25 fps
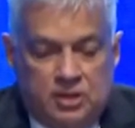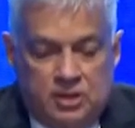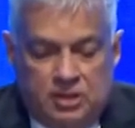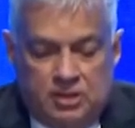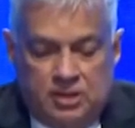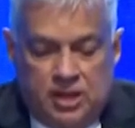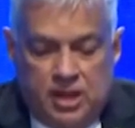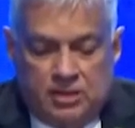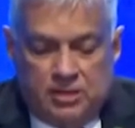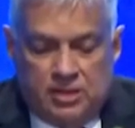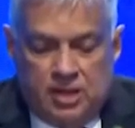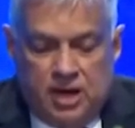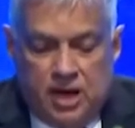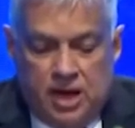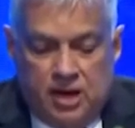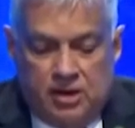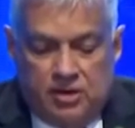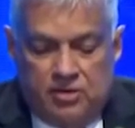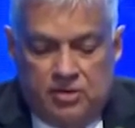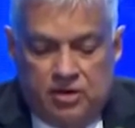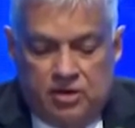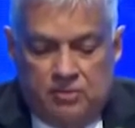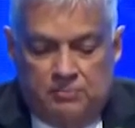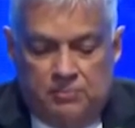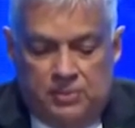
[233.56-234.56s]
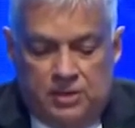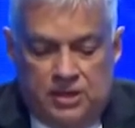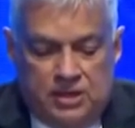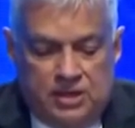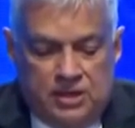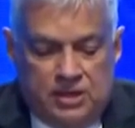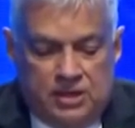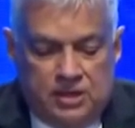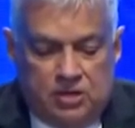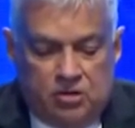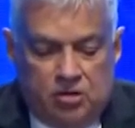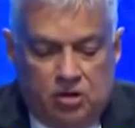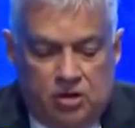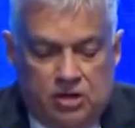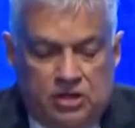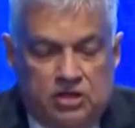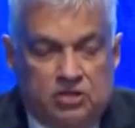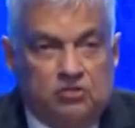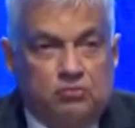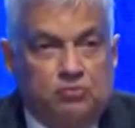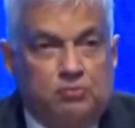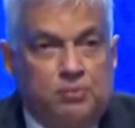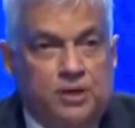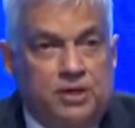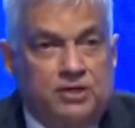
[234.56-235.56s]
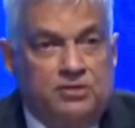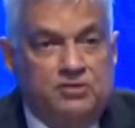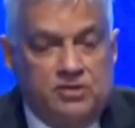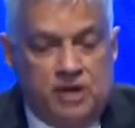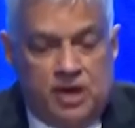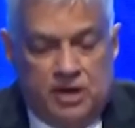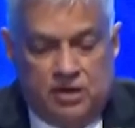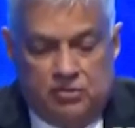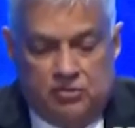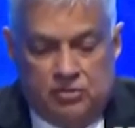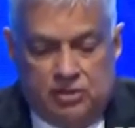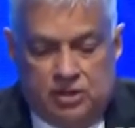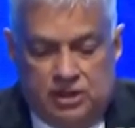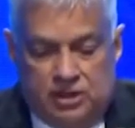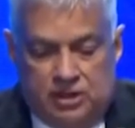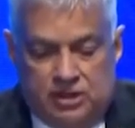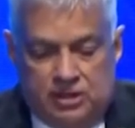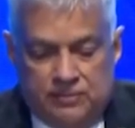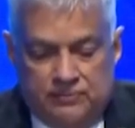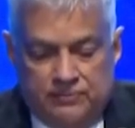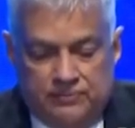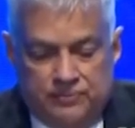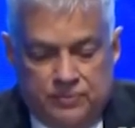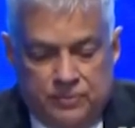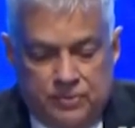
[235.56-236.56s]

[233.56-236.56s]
that the $100 billion pledged annually